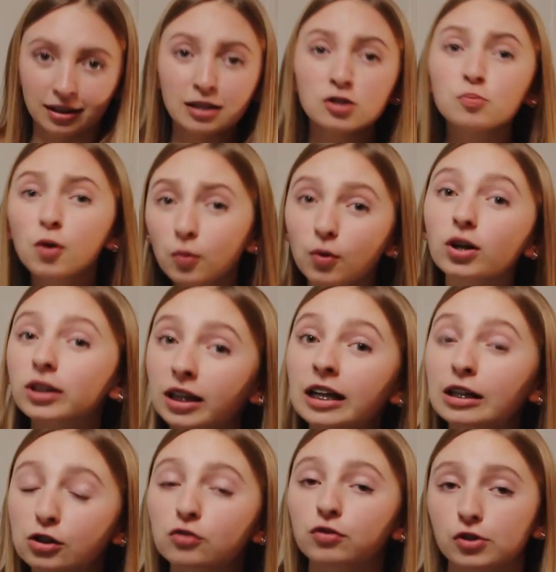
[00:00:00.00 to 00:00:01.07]
That's more work than
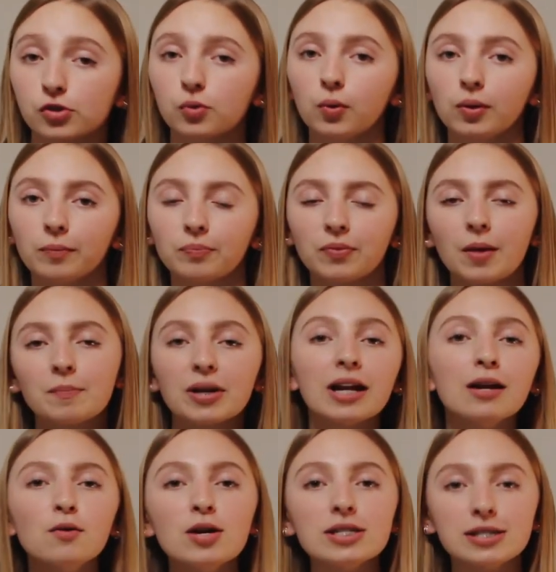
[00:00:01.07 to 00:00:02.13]
I do for school. But
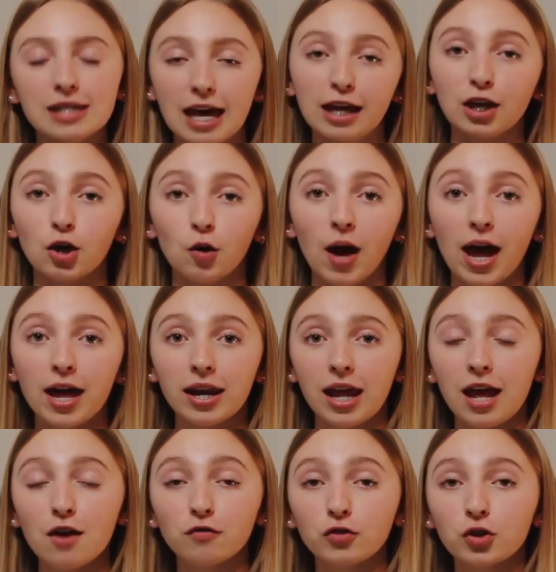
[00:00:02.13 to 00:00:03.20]
anyways, thank you,
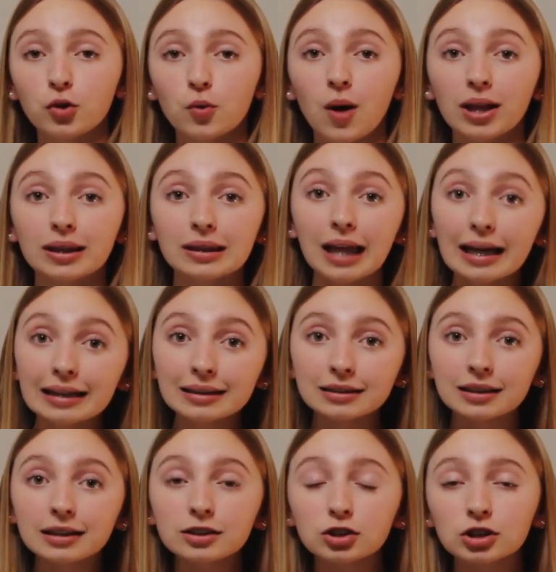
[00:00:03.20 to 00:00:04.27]
and if you
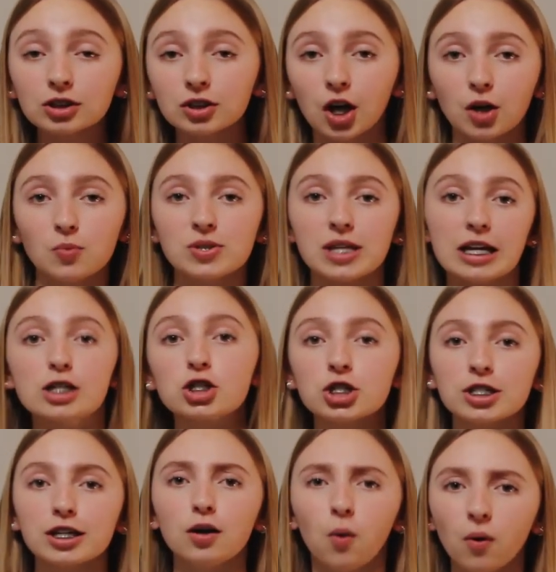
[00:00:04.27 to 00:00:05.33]
liked it, thought it was
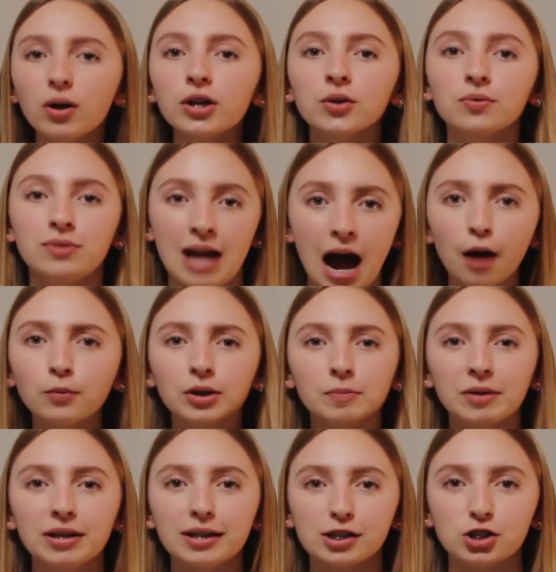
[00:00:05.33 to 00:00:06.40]
interesting, or you now want to
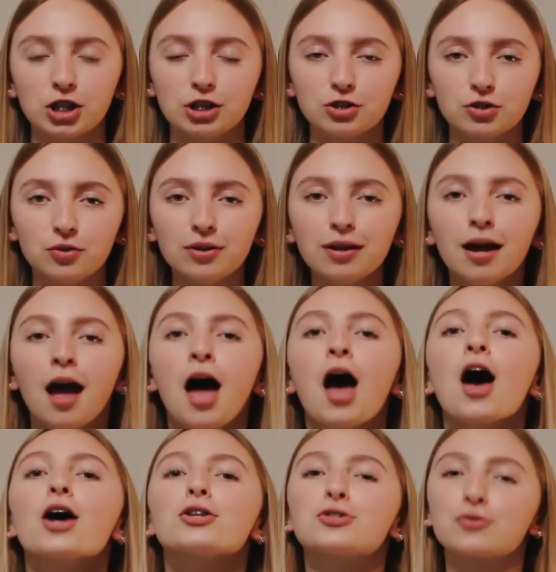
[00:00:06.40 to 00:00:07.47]
be an exchange student,
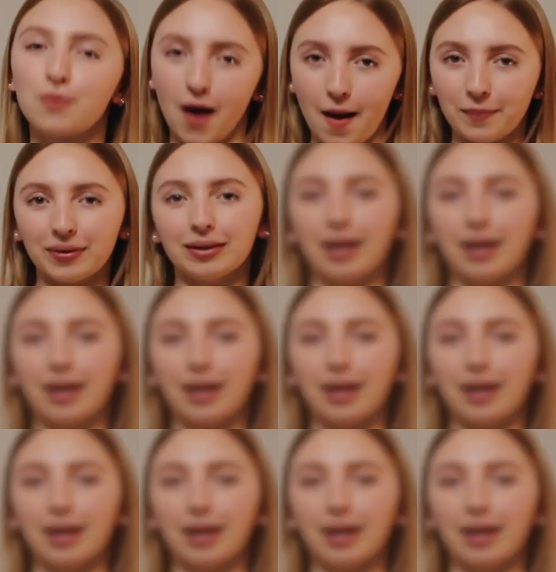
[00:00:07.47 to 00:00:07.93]
drop a